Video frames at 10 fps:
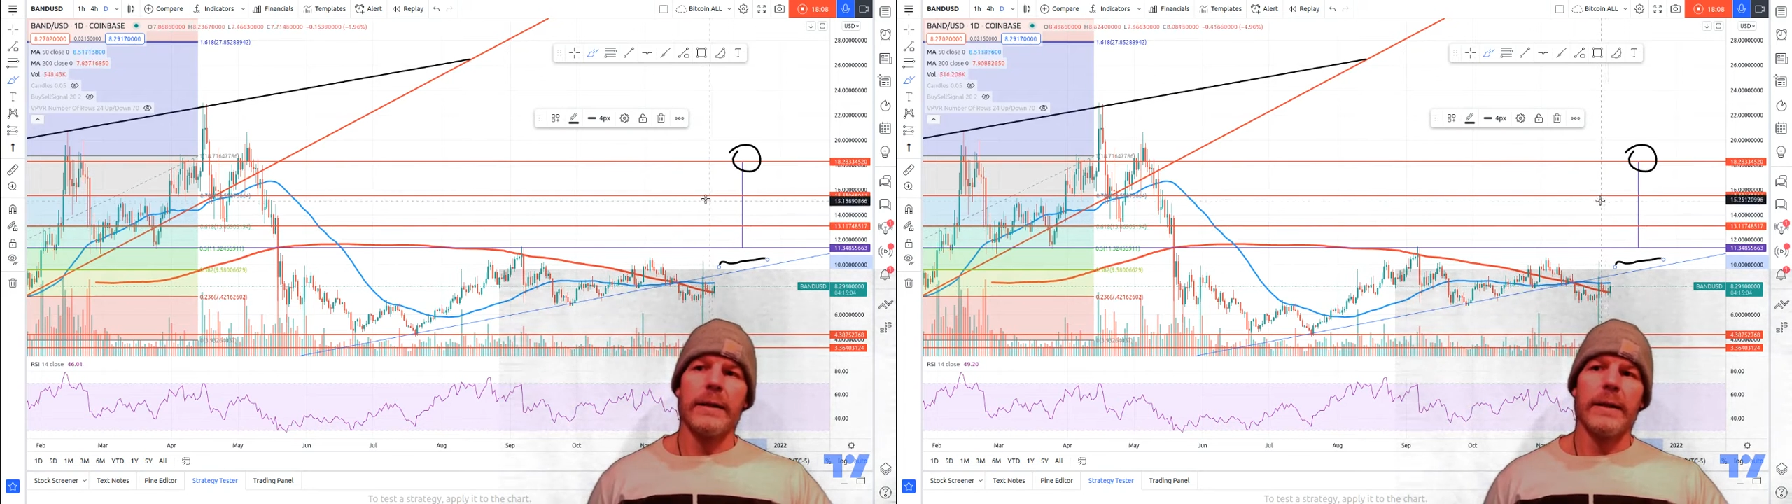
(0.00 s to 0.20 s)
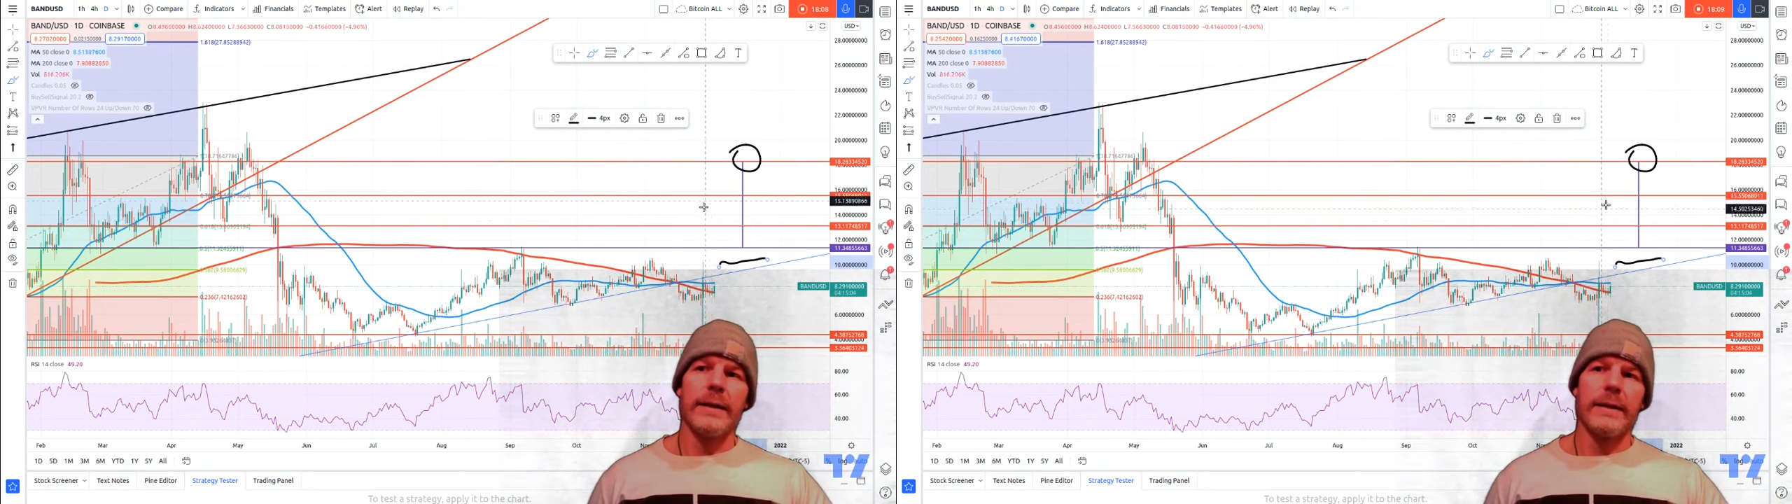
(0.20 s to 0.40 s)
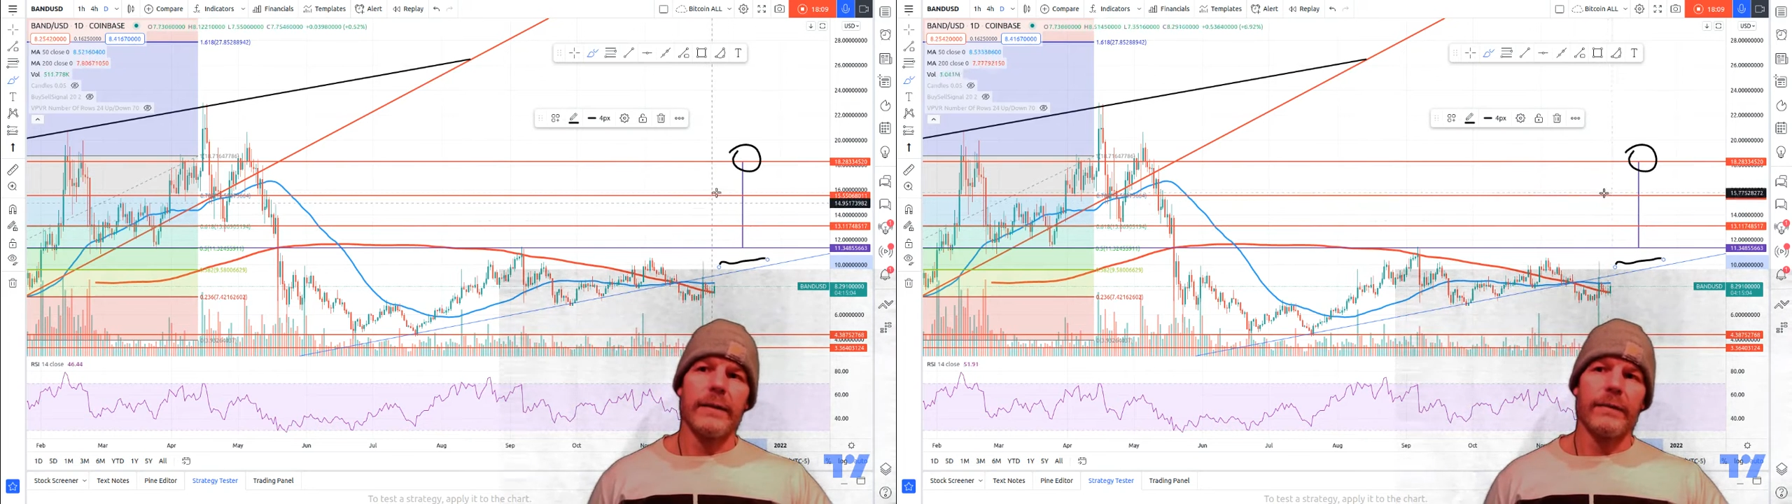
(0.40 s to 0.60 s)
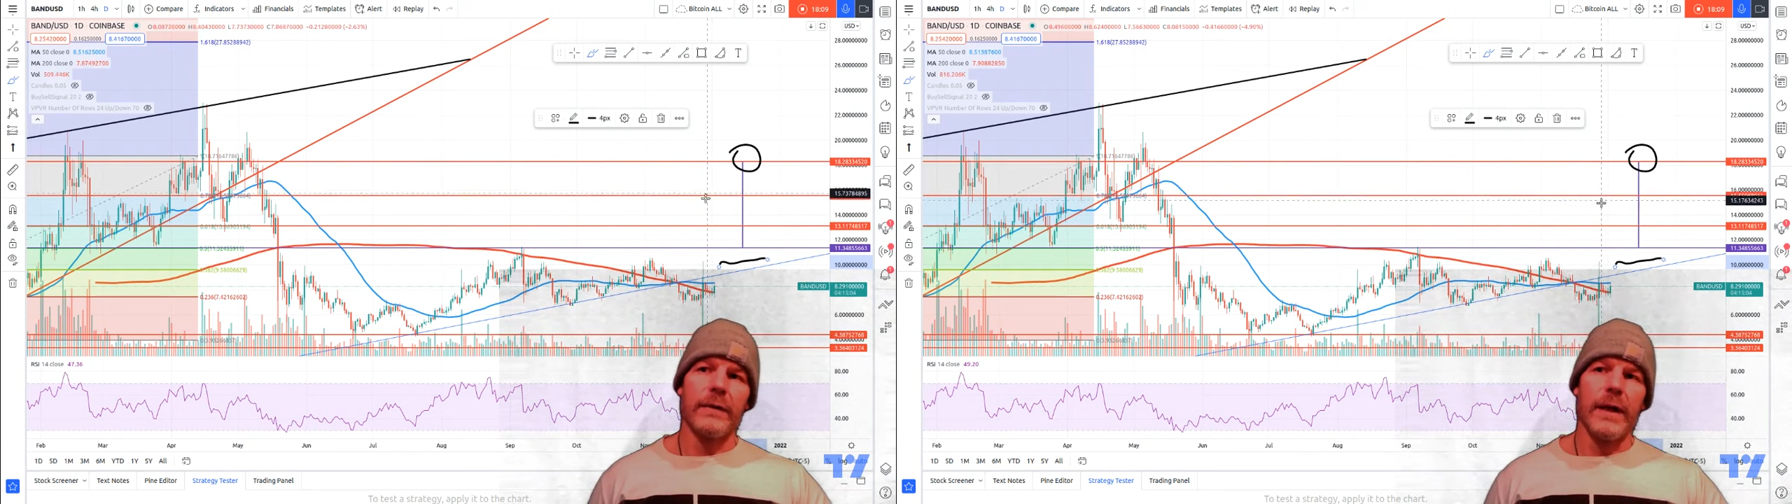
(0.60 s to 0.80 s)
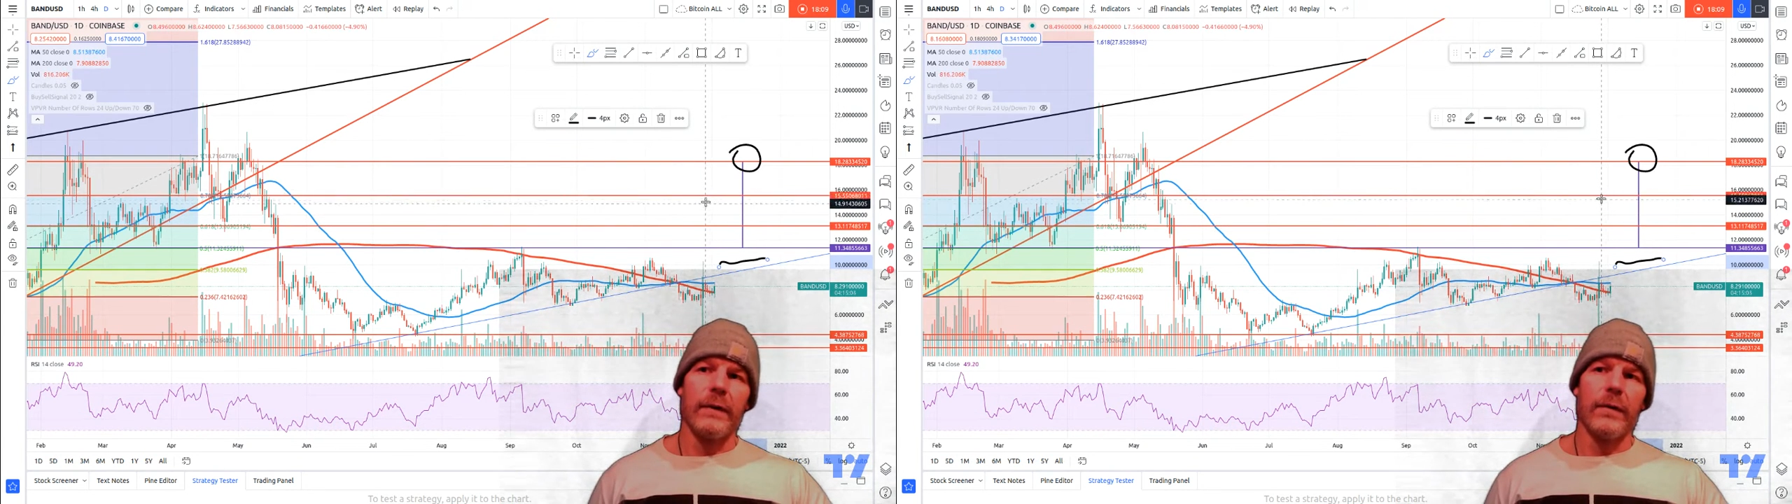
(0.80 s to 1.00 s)
to these
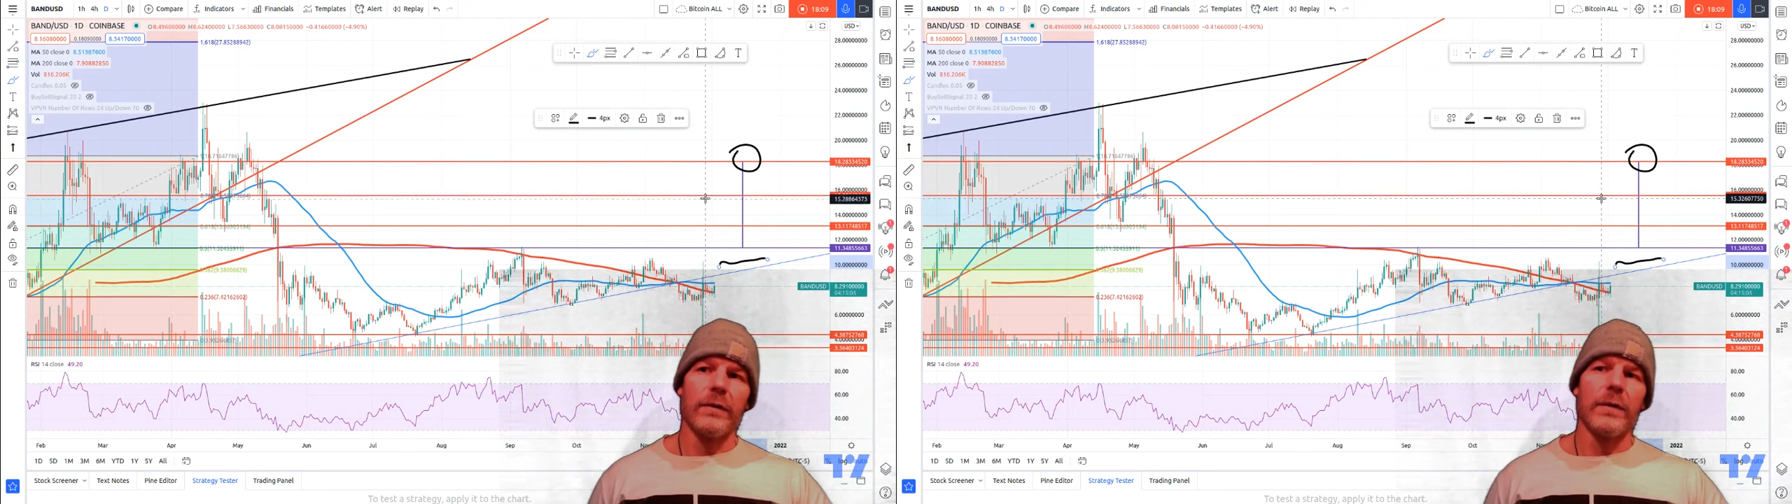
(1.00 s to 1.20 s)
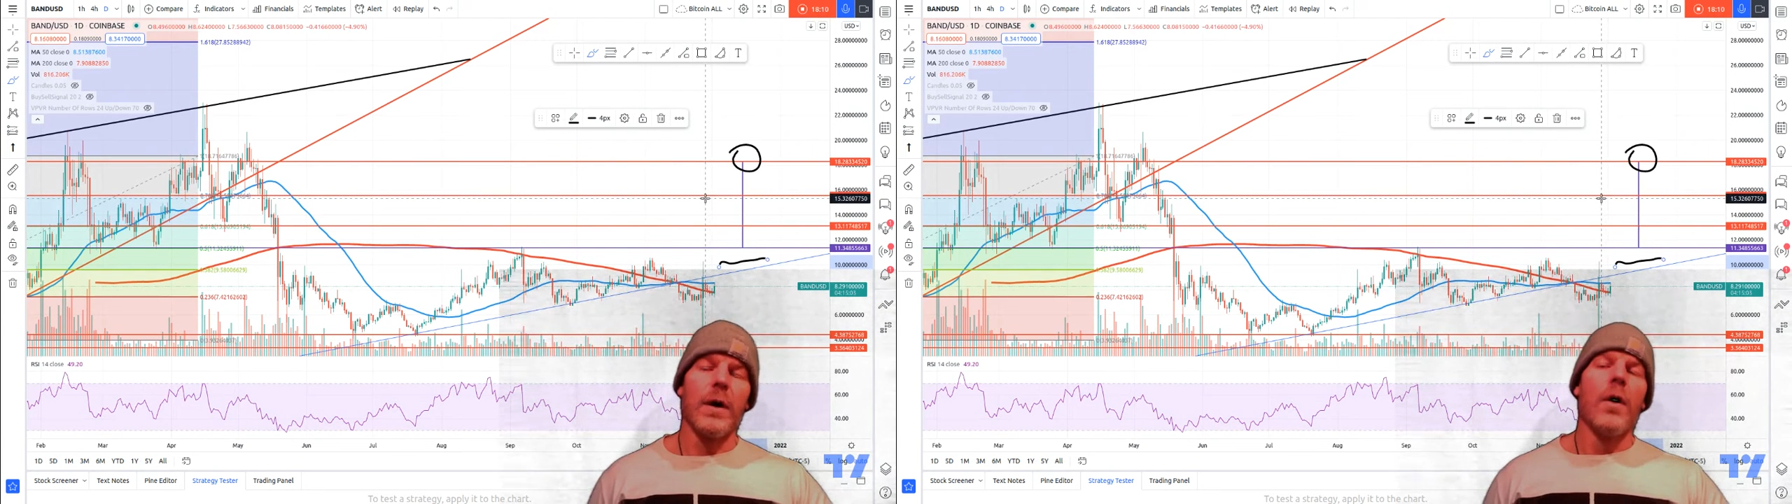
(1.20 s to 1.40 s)
different levels.